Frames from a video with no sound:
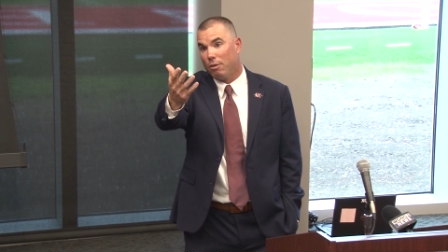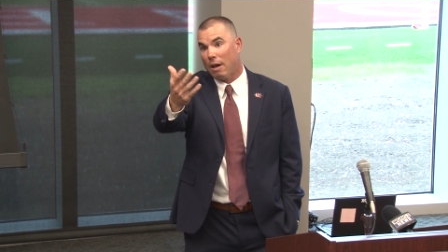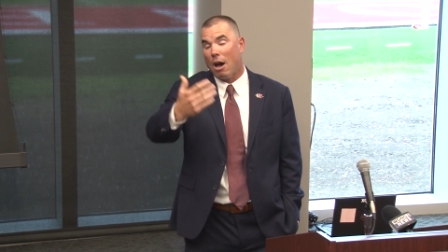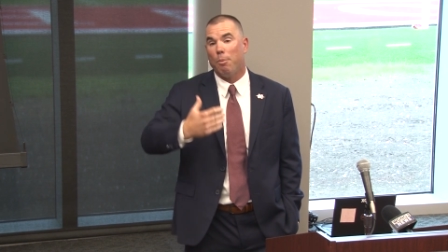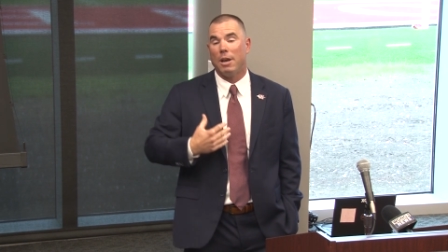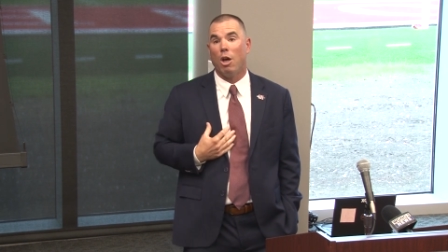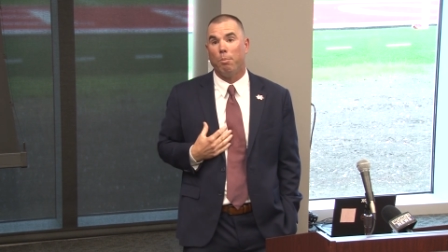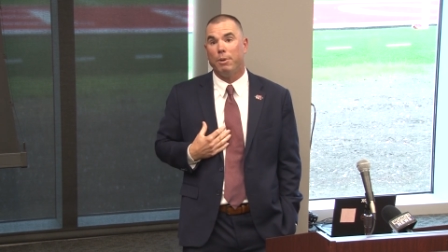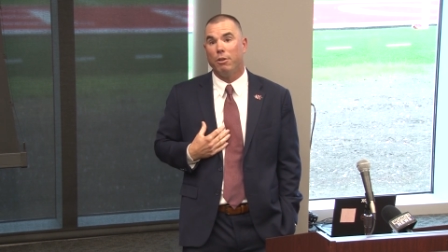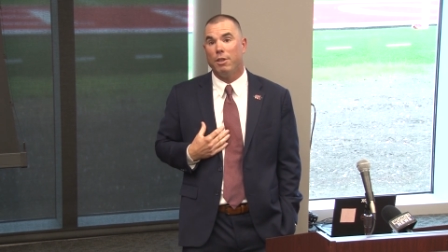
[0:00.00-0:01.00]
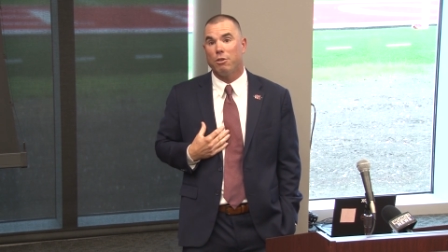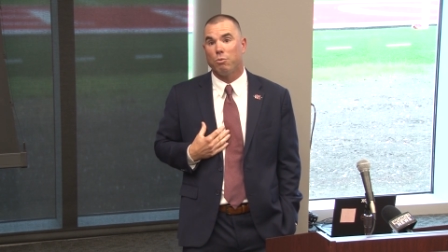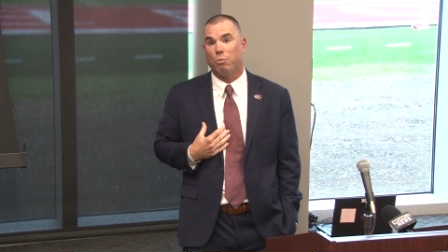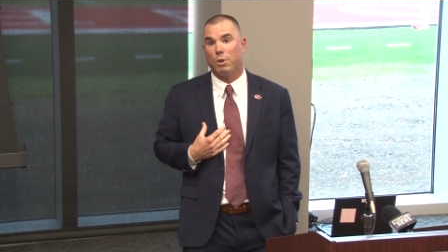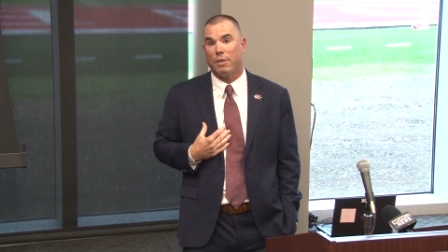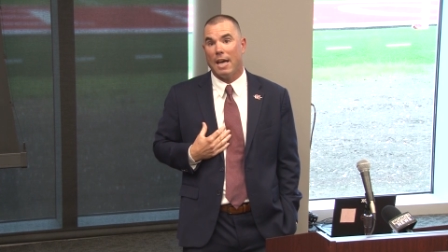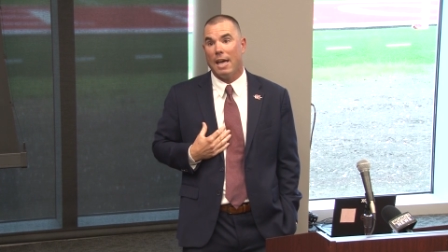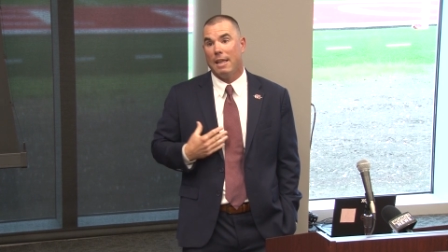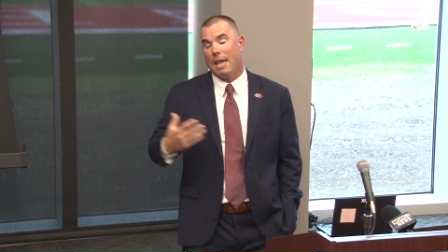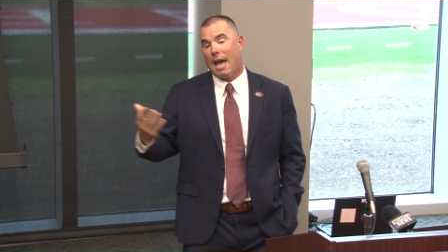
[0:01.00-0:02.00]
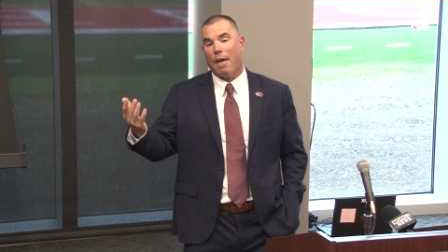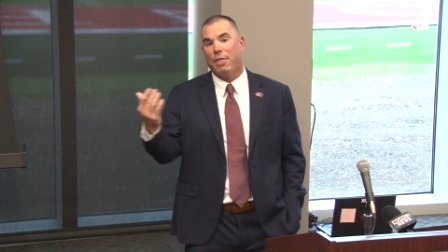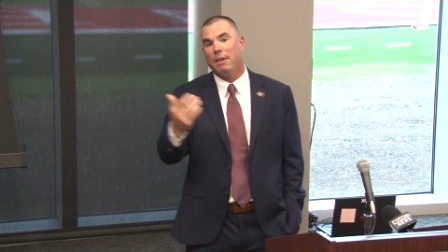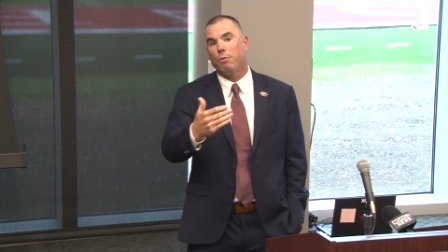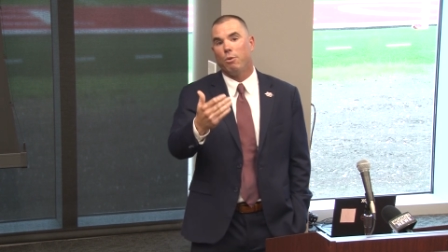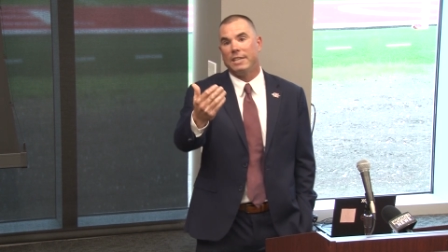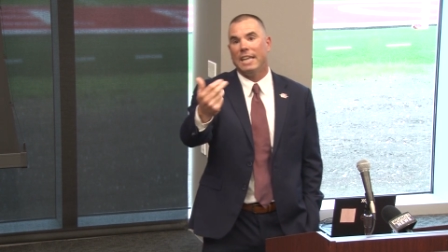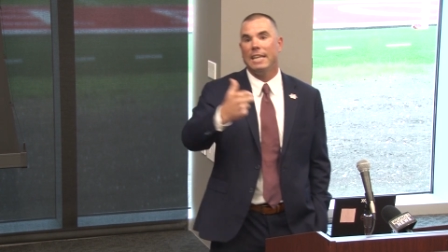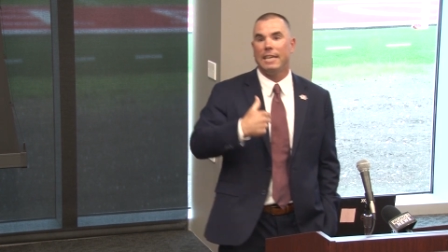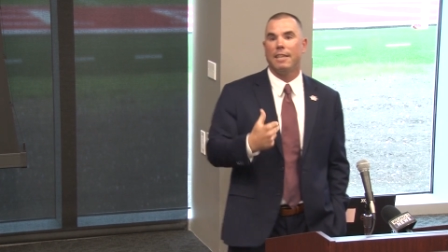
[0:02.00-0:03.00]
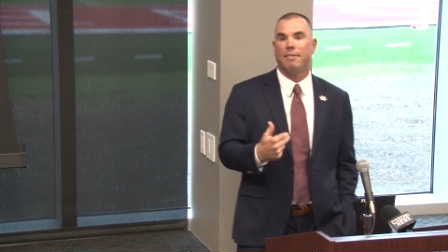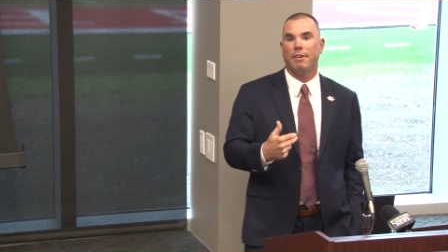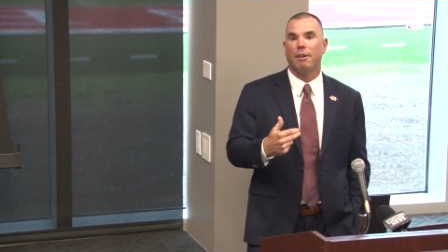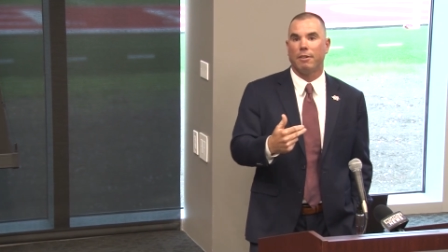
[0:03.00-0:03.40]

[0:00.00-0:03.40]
How I'm going to help build this with that? I think getting kids here,